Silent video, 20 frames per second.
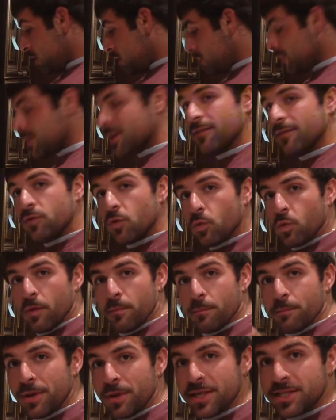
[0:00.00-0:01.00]
To give you one
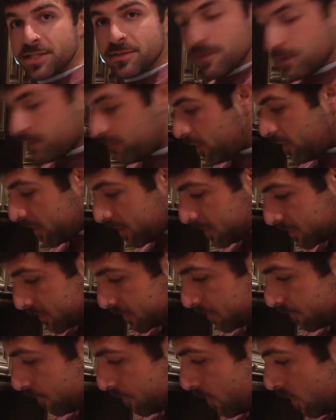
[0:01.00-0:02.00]
piece of
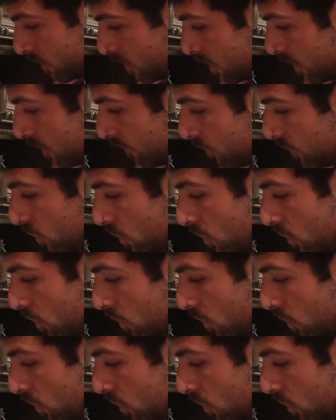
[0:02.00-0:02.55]
advice if you